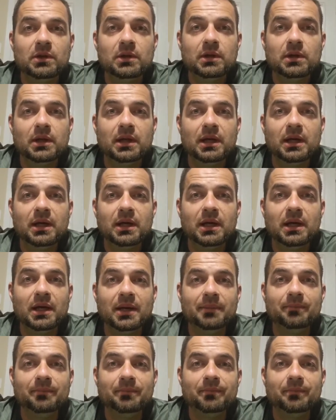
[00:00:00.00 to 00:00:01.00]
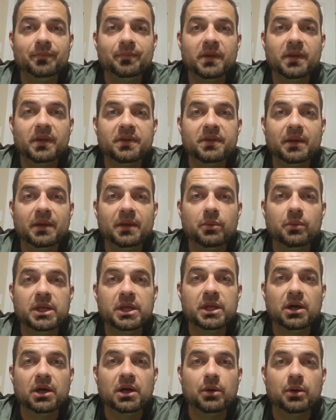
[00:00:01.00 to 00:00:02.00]
that
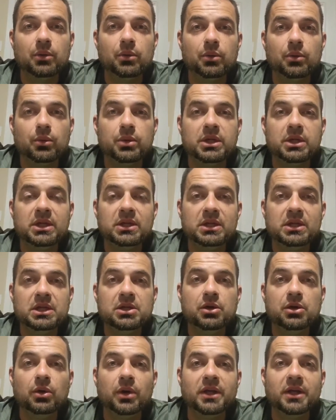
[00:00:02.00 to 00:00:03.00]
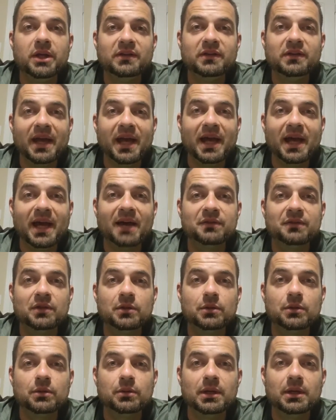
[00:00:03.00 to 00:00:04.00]
we are really going to have
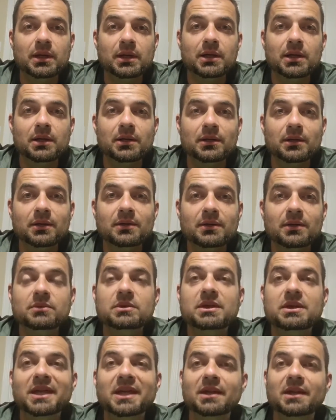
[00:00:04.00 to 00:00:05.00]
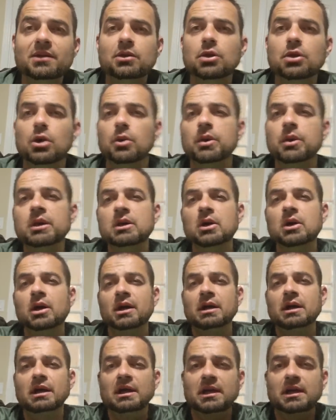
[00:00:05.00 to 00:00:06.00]
to get going
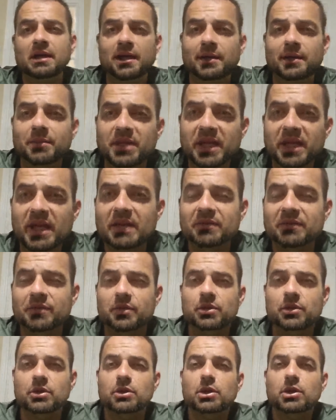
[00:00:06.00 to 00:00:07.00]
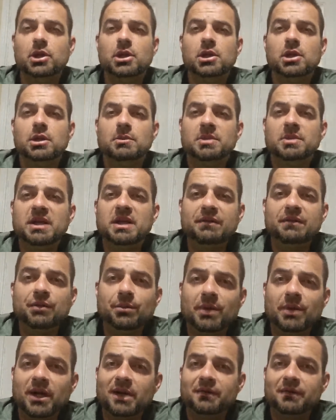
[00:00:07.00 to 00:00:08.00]
on a behavior
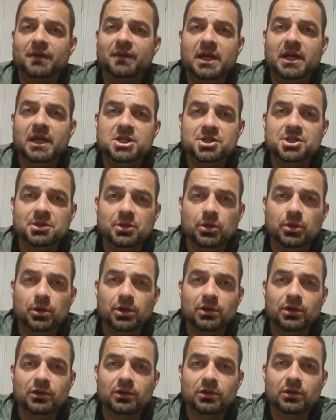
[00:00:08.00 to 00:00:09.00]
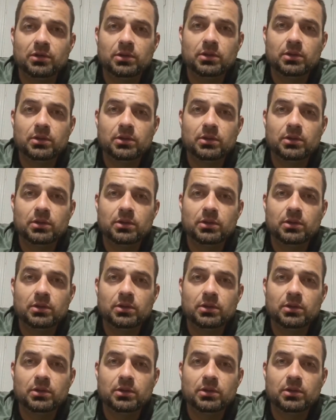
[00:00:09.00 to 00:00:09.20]
modification course.